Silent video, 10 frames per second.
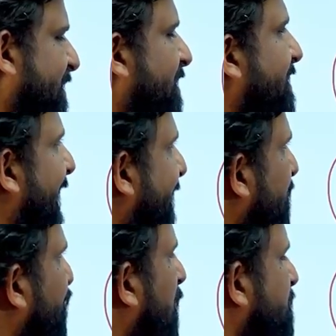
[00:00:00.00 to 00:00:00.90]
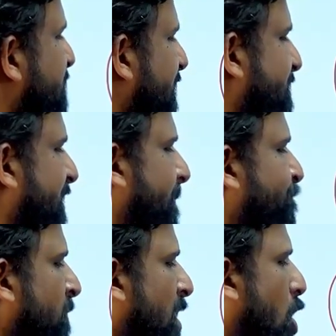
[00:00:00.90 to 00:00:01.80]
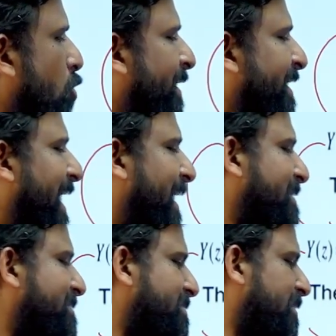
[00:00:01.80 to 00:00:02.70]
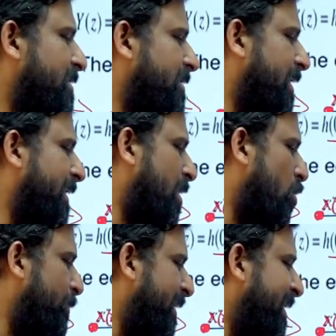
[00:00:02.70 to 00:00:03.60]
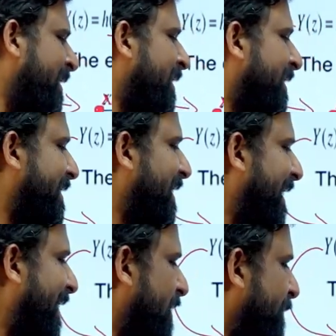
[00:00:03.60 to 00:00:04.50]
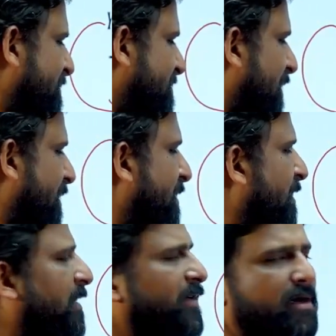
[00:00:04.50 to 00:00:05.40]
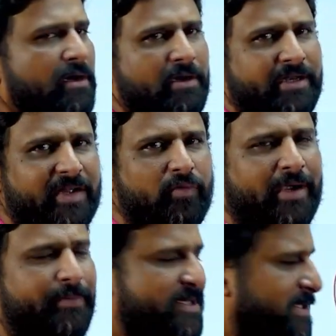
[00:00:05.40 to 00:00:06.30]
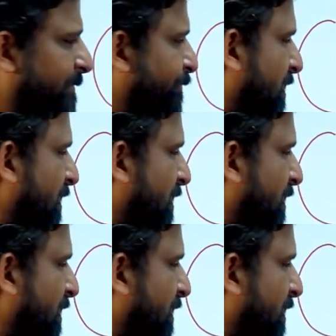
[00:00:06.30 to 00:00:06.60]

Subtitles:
in the direct form structure, how many adders are and how many delay elements are required means,